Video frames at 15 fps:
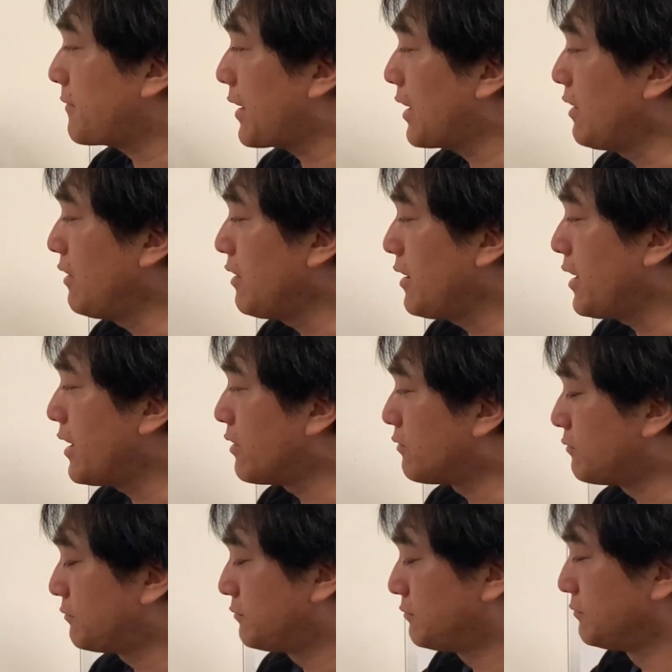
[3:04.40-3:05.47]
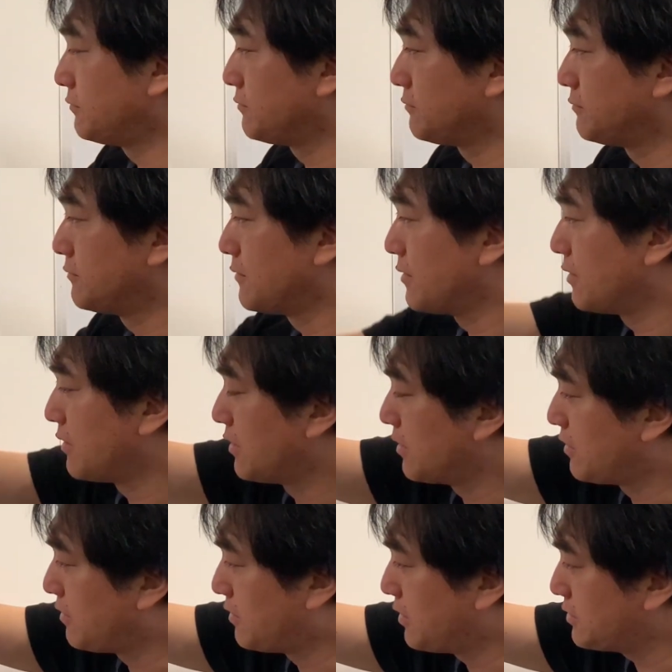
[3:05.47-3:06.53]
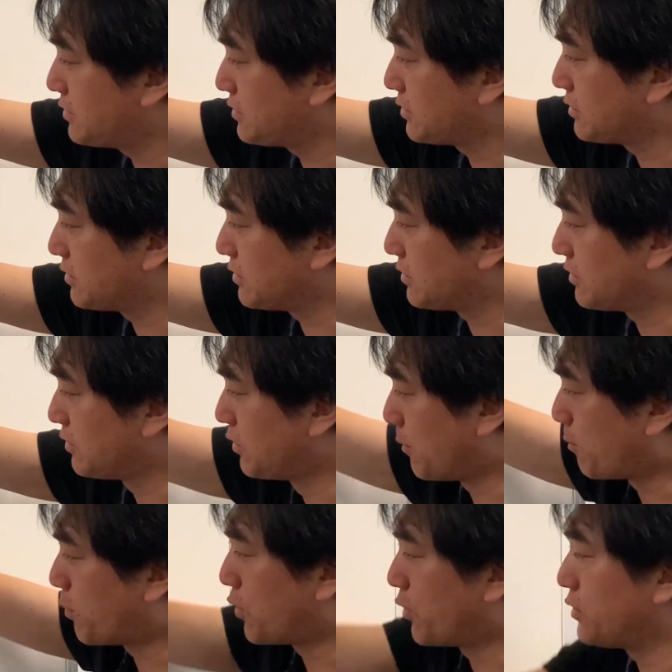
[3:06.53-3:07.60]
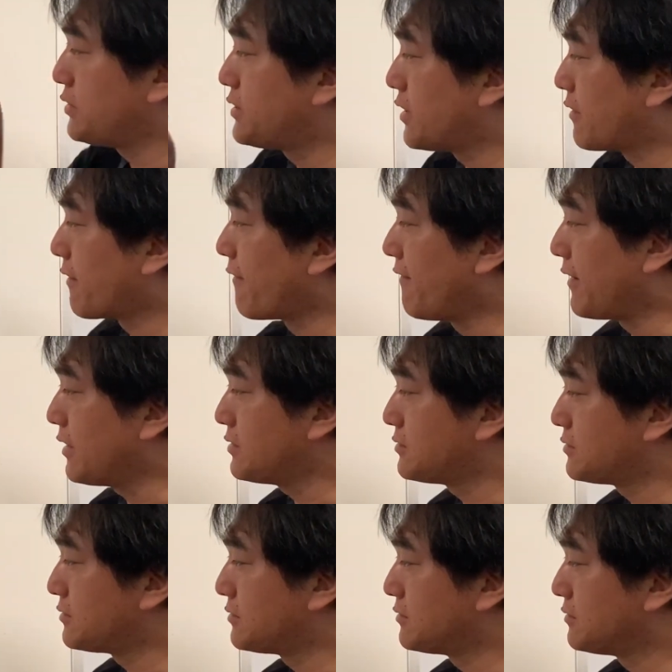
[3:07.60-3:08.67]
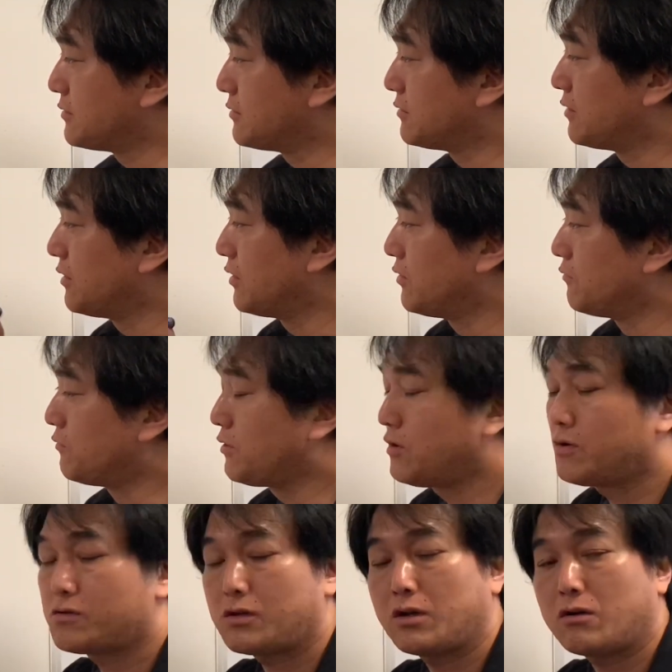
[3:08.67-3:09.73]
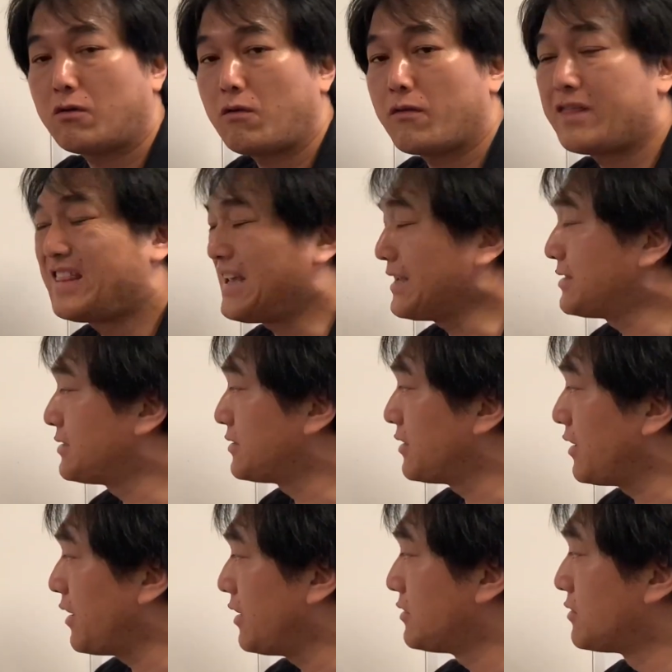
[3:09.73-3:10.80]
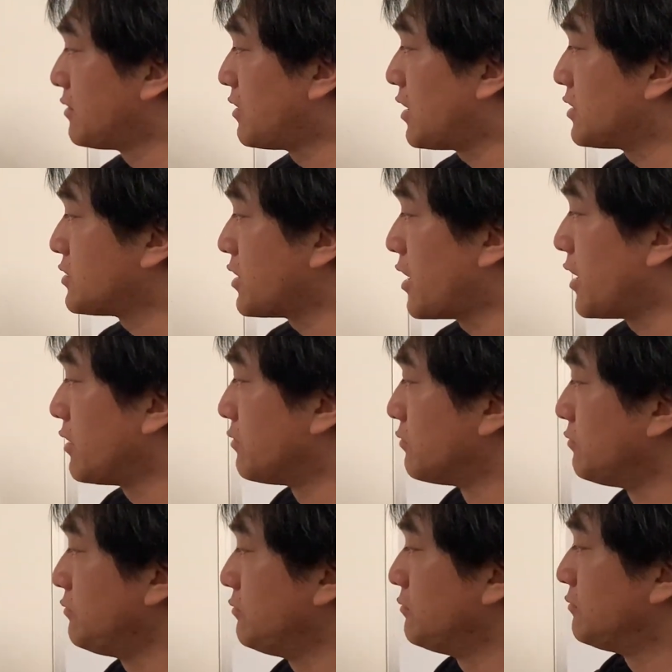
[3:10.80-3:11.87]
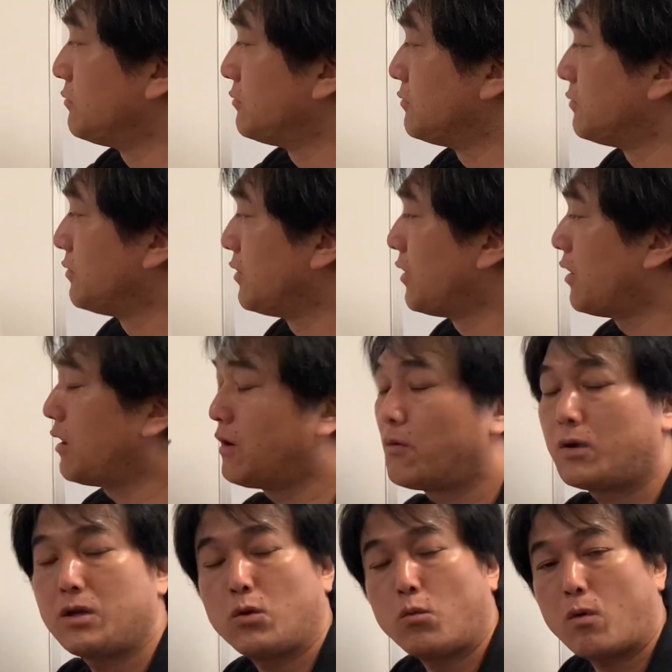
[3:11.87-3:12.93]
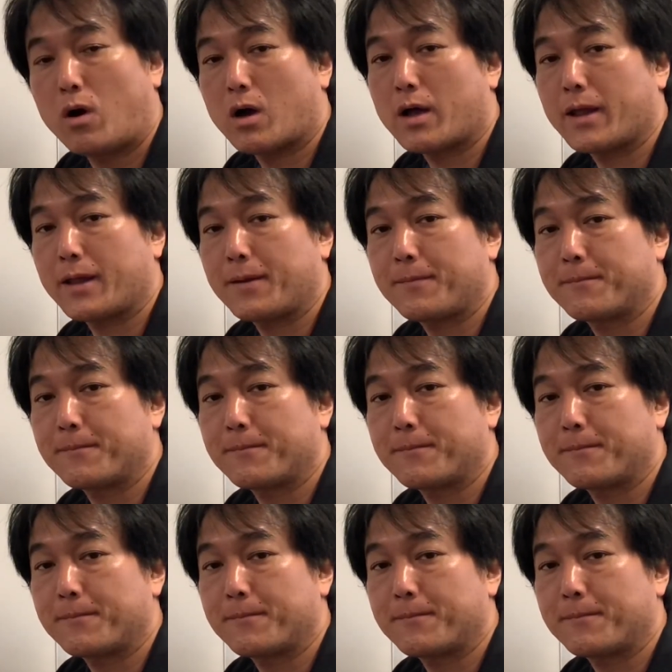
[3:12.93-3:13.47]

Now, this is a lot pointier than this. We usually call this is a larger angle. I wonder why.